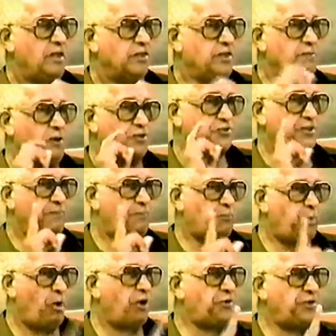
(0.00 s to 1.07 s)
The most
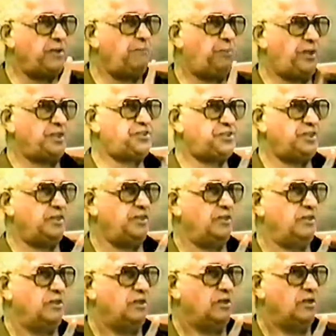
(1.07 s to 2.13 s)
important person
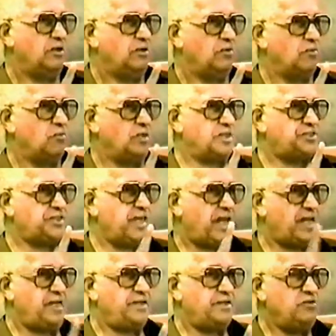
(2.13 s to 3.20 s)
was the
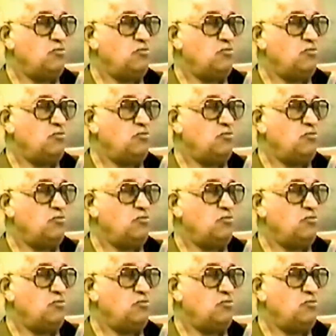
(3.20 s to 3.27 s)
elder,